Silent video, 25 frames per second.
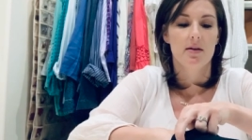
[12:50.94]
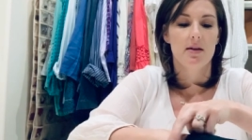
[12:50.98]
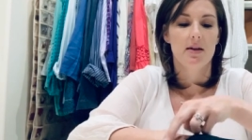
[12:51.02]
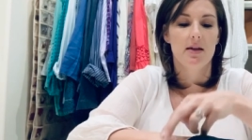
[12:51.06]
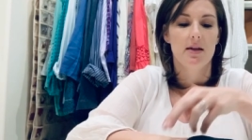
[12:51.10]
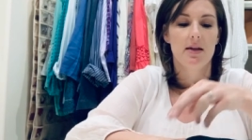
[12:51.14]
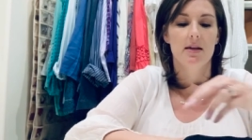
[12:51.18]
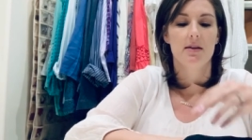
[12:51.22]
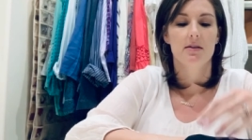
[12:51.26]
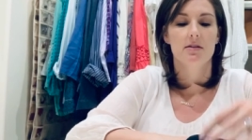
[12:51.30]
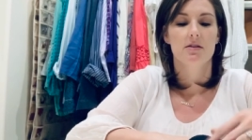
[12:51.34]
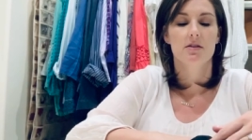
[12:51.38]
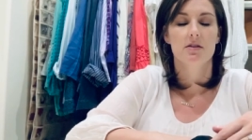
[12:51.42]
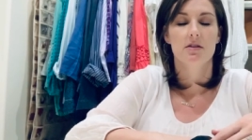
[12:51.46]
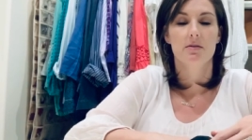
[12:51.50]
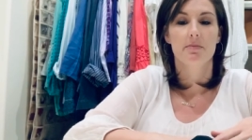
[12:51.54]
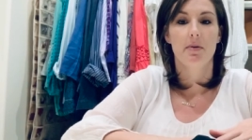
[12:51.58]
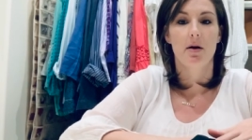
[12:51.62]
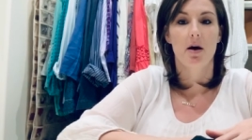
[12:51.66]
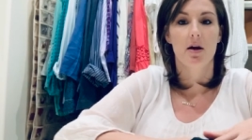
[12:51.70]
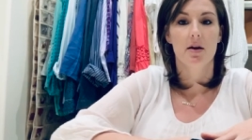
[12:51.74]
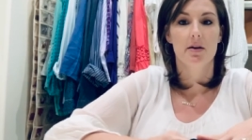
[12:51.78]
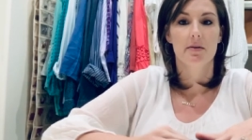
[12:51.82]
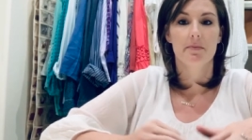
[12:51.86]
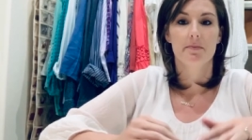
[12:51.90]
into the
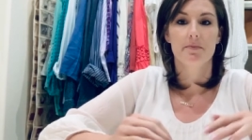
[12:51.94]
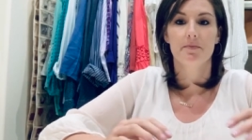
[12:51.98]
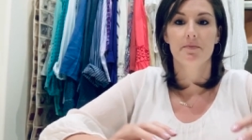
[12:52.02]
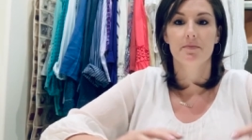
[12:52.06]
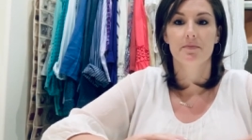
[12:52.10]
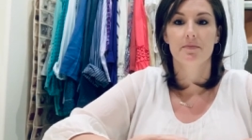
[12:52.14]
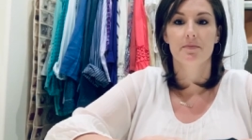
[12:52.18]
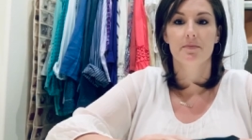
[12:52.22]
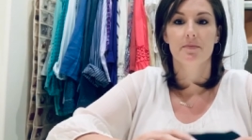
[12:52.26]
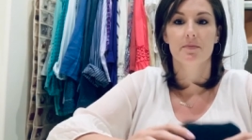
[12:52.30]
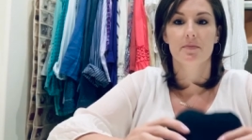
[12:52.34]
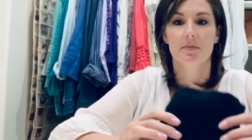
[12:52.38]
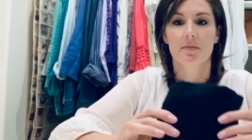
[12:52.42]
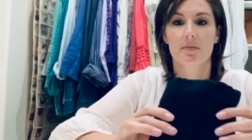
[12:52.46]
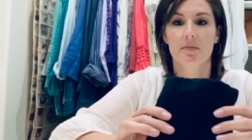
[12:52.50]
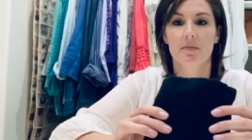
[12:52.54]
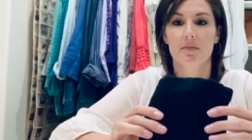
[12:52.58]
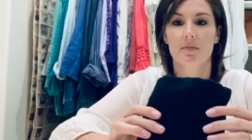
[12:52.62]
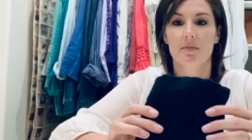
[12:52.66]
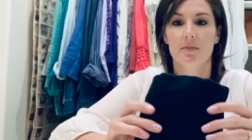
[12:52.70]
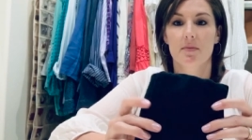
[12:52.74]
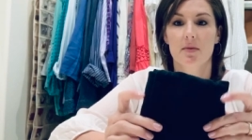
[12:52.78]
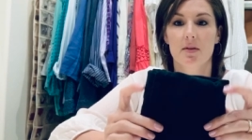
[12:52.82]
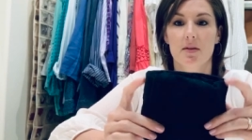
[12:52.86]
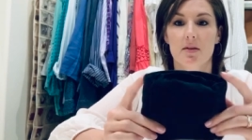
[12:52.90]
bottom.
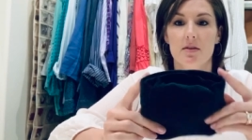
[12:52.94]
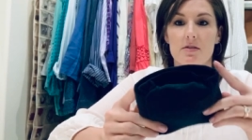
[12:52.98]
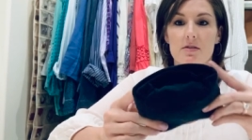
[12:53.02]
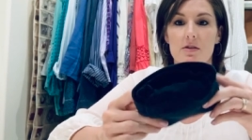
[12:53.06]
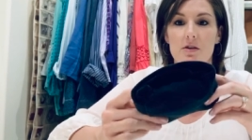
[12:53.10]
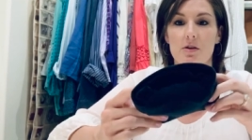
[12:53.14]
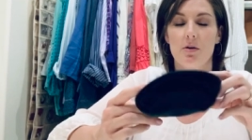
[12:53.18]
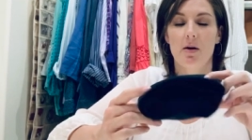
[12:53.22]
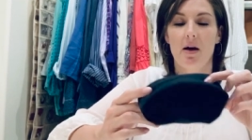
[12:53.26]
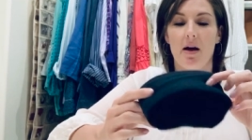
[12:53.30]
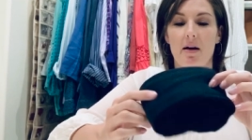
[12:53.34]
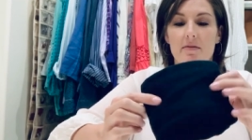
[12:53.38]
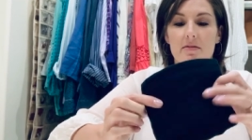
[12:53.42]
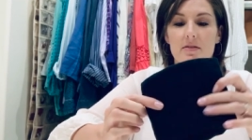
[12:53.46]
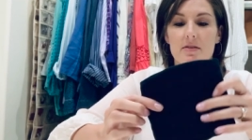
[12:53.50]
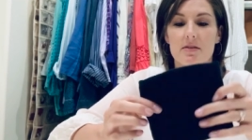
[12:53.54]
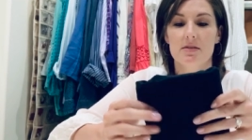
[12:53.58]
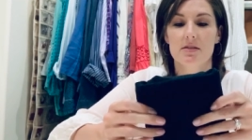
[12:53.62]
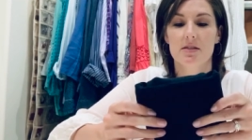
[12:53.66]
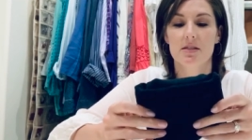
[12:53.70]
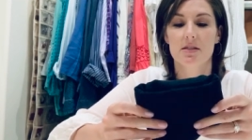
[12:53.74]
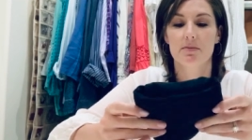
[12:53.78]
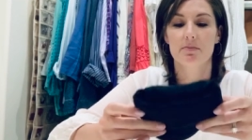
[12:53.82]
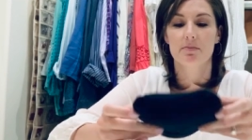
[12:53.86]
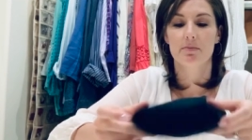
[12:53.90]
So you have
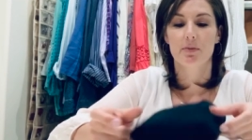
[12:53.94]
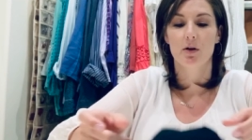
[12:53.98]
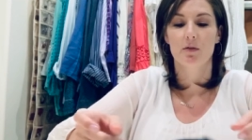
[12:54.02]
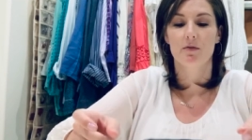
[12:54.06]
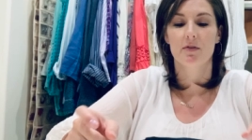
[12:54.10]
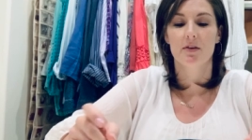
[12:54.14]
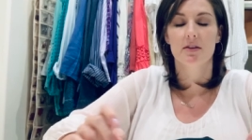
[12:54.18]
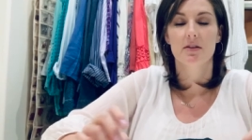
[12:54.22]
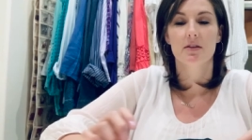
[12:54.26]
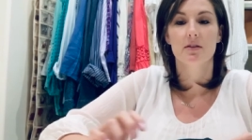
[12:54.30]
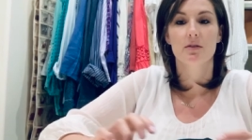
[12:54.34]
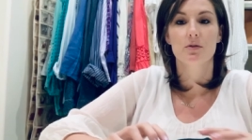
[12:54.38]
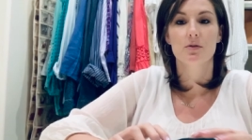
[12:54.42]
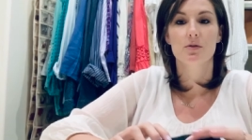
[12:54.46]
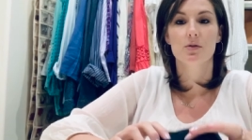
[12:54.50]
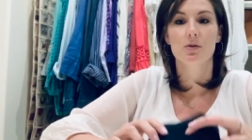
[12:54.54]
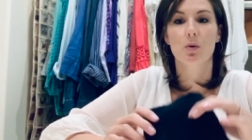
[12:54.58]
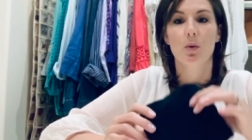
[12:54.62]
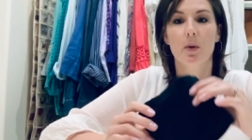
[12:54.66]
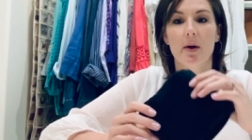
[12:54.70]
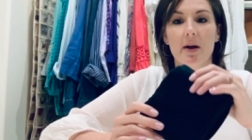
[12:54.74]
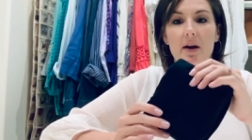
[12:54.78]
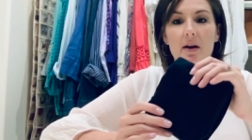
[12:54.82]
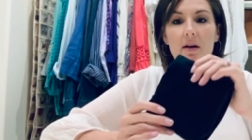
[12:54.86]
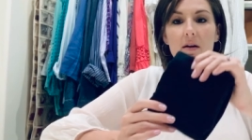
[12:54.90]
this perfect little
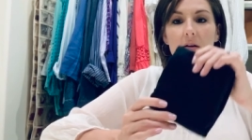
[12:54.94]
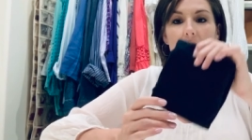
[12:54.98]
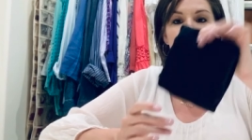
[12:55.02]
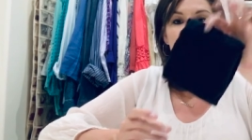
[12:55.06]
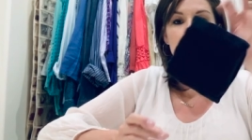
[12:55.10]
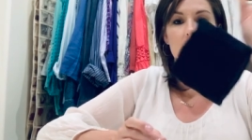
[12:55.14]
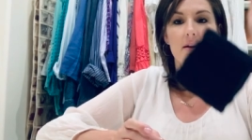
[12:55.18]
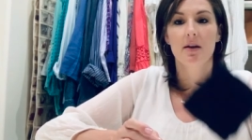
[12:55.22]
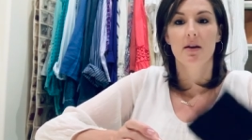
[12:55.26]
square.